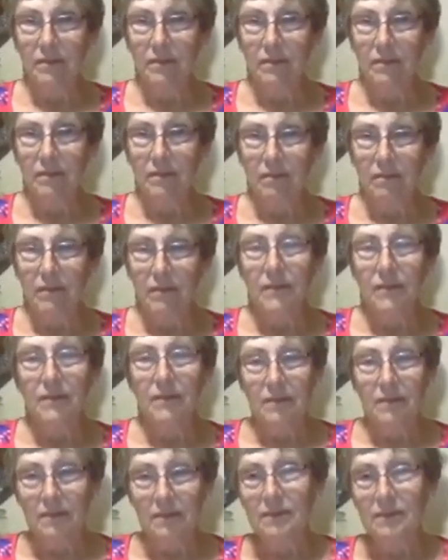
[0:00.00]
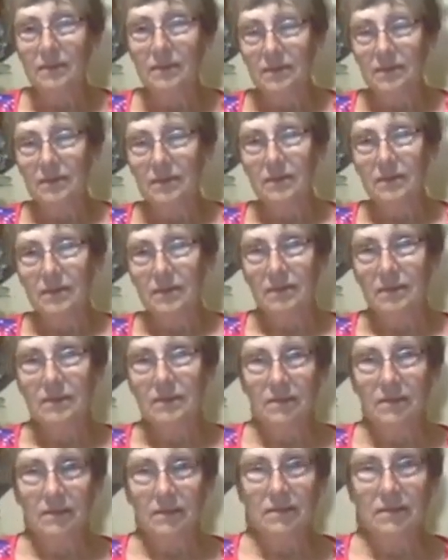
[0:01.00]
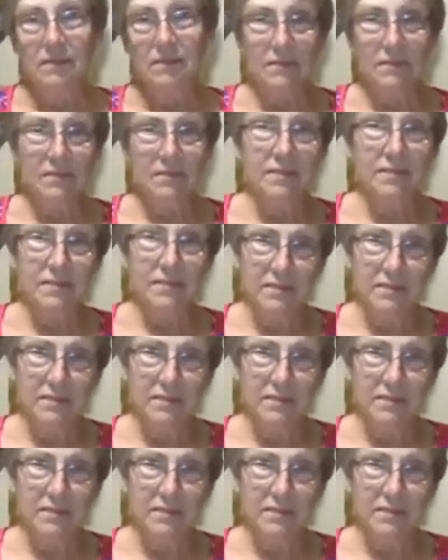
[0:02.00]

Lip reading: (silent)